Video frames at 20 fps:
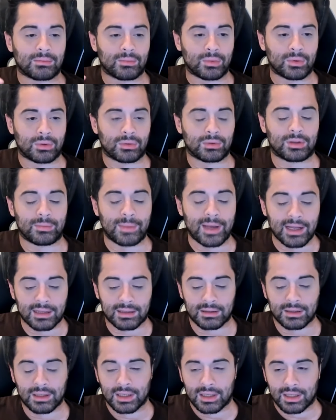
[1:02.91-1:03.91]
more to make
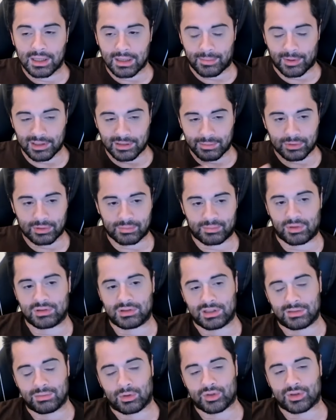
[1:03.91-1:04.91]
it possible to
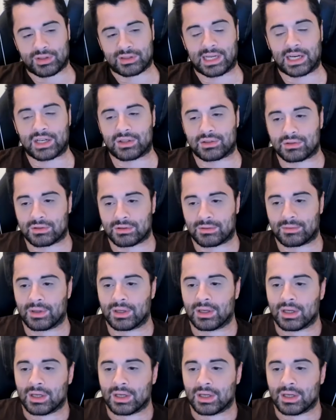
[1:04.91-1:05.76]
process more transactions.